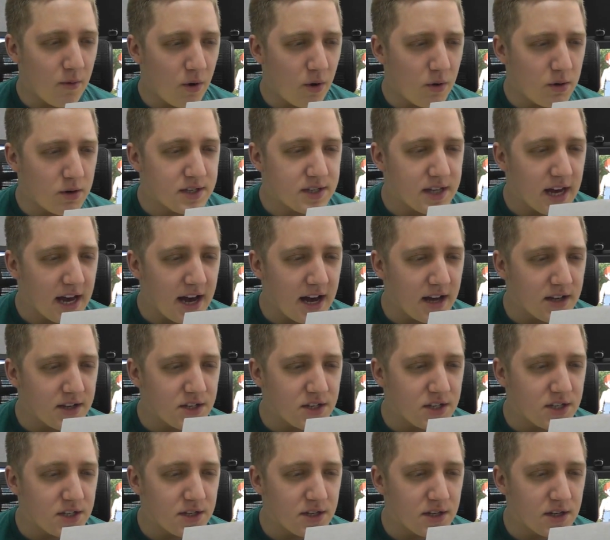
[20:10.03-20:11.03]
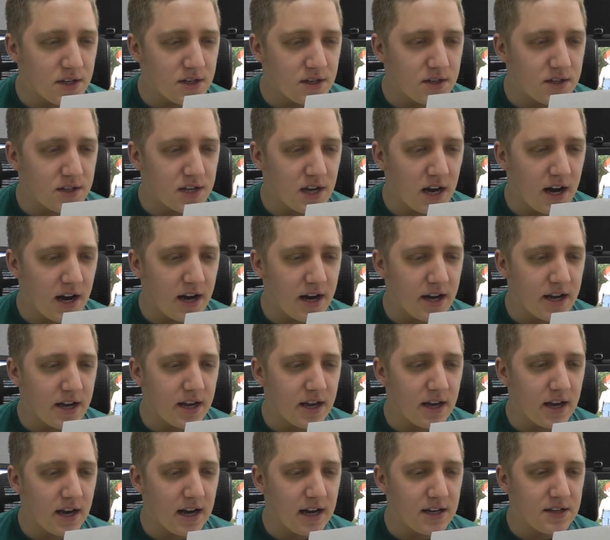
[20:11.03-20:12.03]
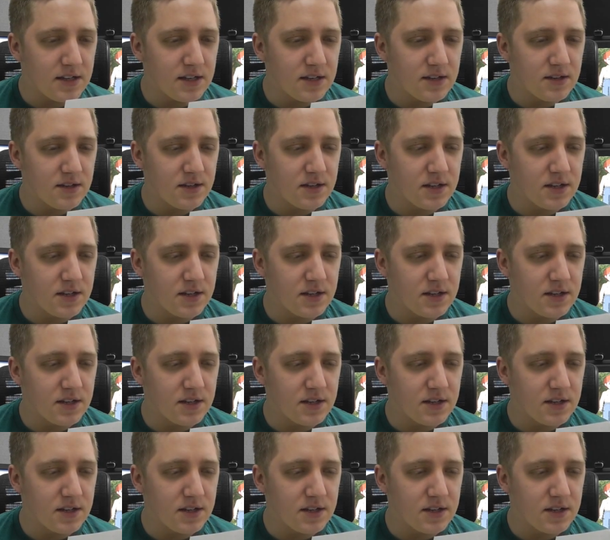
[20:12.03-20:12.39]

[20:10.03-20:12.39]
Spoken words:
What's that? Cy, as in...